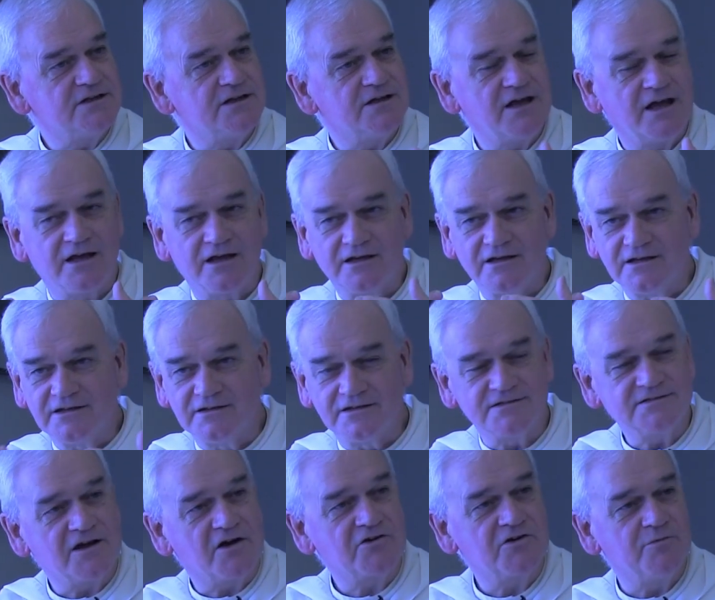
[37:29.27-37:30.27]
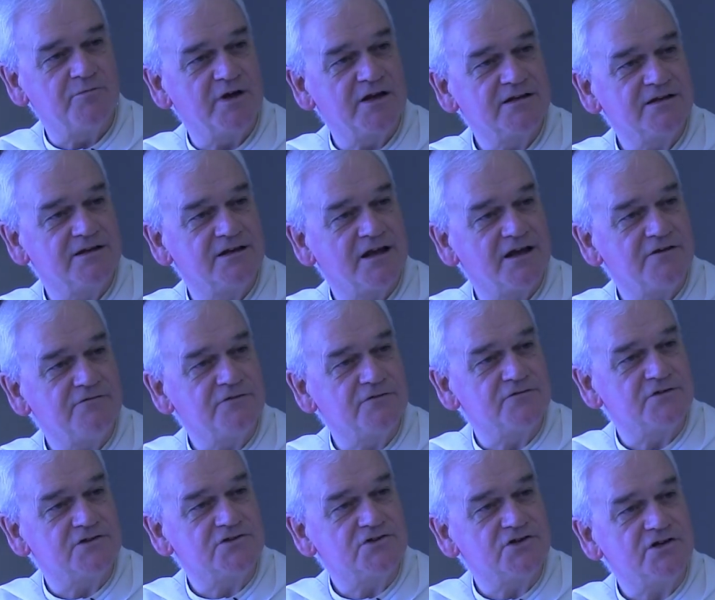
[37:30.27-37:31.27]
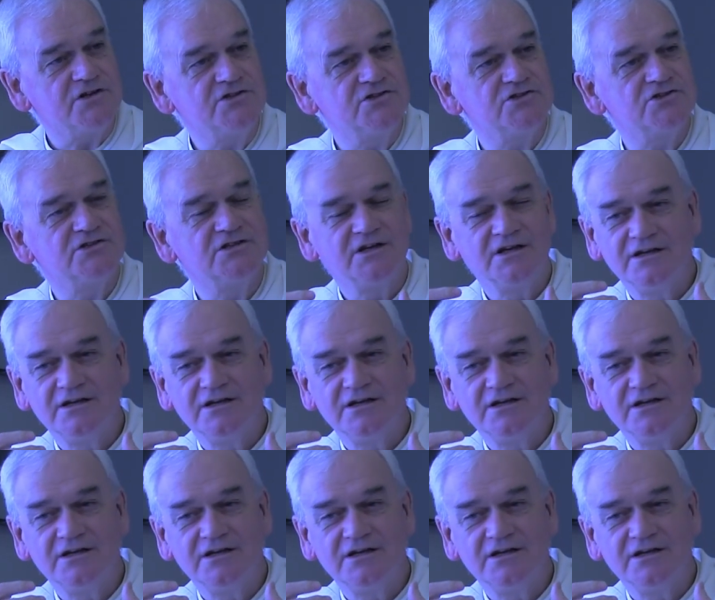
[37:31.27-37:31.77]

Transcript: in the sacramental life of the church,